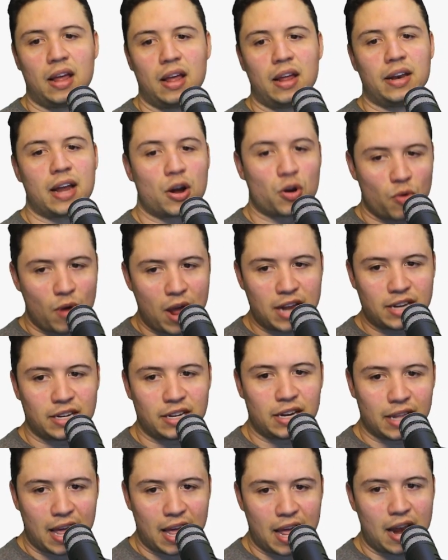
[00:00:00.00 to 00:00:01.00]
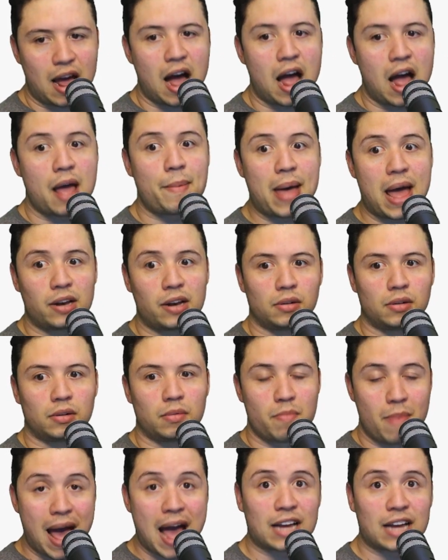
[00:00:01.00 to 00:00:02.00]
Now, granted, again, I am at
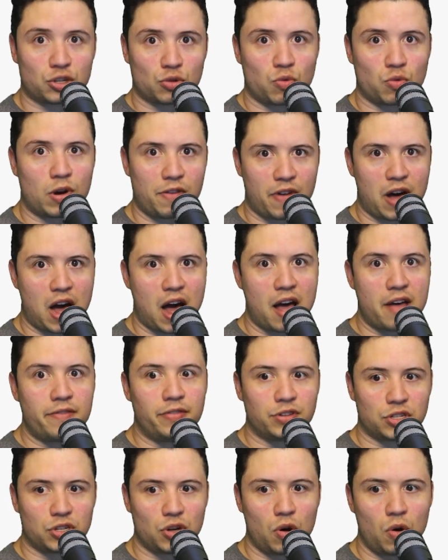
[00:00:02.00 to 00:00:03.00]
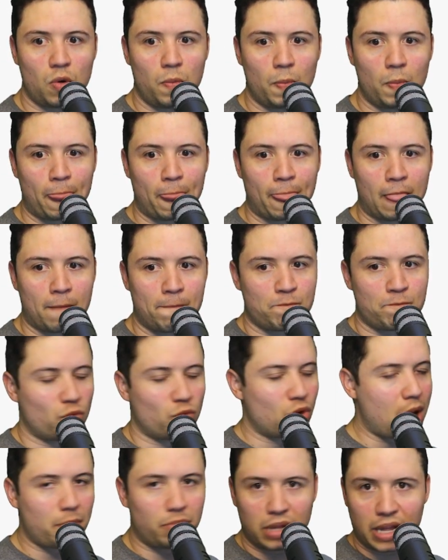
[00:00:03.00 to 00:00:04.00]
max 25, so
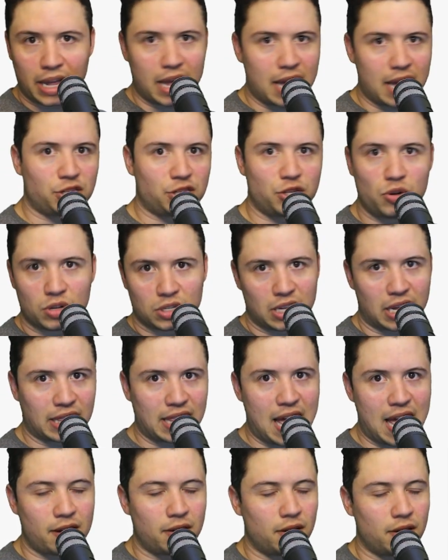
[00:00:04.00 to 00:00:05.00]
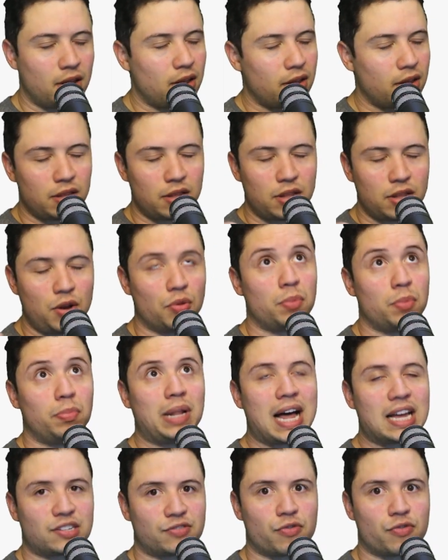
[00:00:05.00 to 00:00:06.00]
when I'm playing against units like that, the
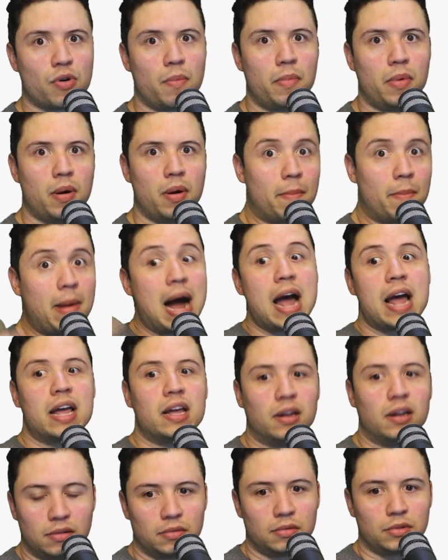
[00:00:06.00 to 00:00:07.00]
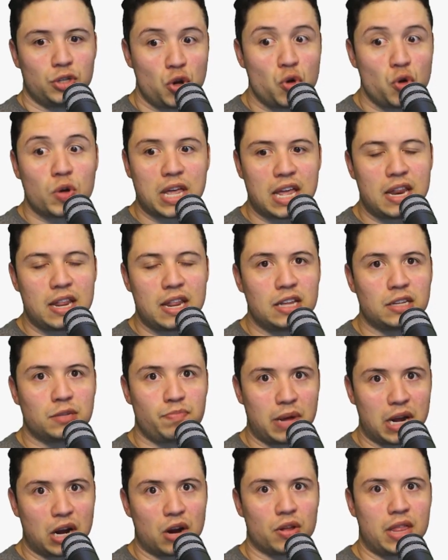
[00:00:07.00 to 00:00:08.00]
blast from my new kid is
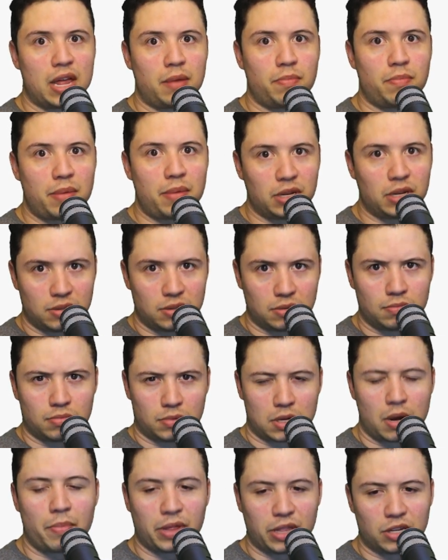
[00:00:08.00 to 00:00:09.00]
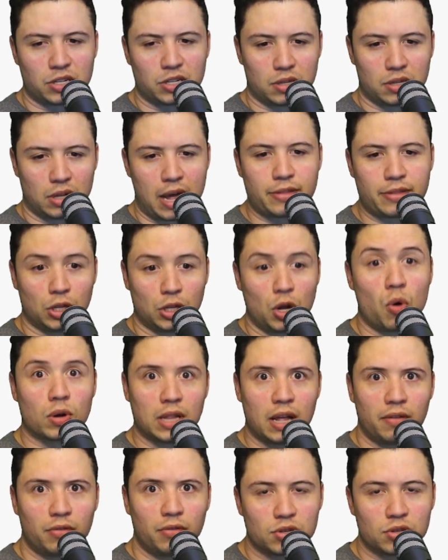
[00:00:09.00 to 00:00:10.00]
bigger than maybe some of this at the lower
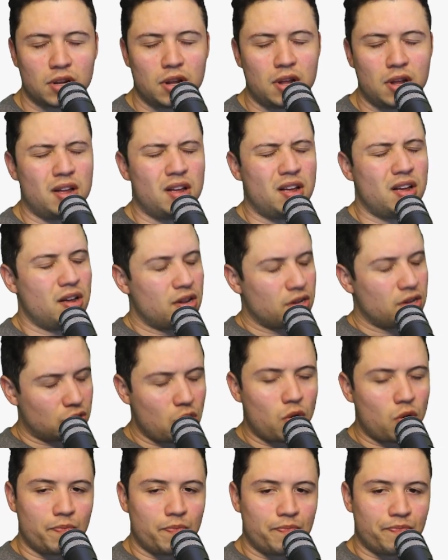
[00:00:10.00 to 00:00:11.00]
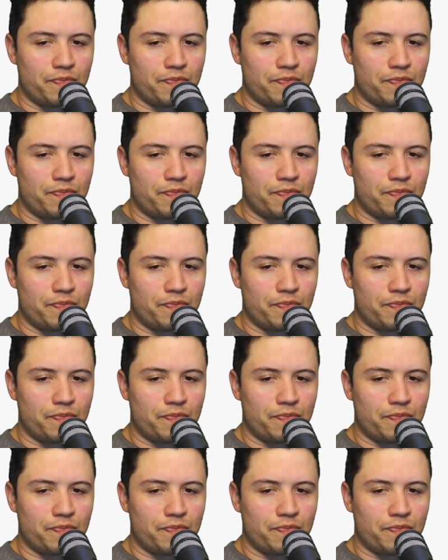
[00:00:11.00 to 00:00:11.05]
levels. So,